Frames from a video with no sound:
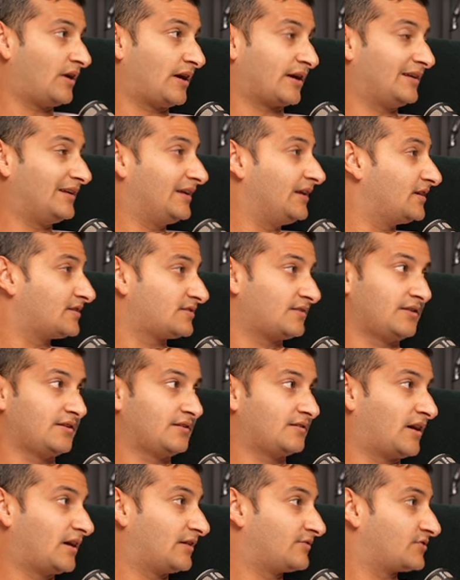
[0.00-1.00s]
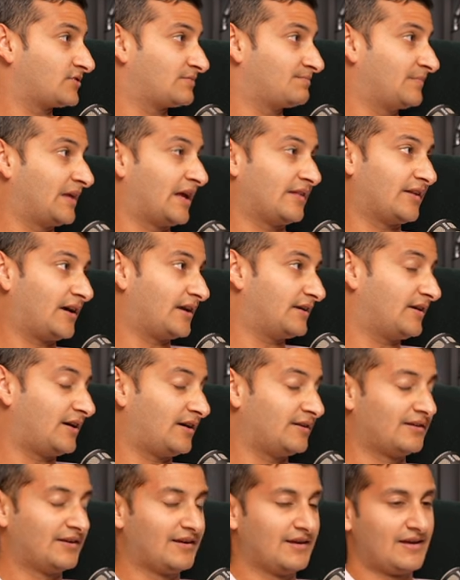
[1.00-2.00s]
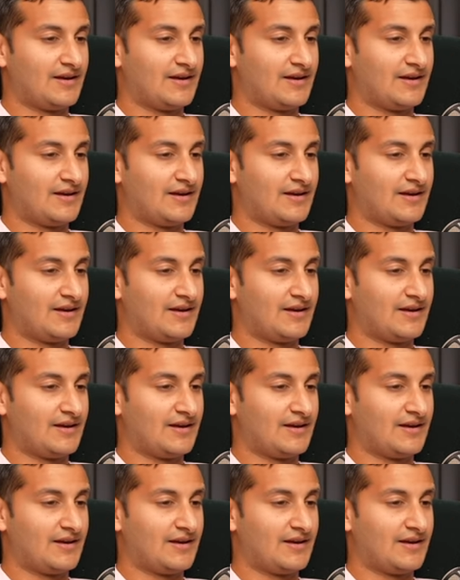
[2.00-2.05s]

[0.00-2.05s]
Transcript: I can easily kind of just get that done.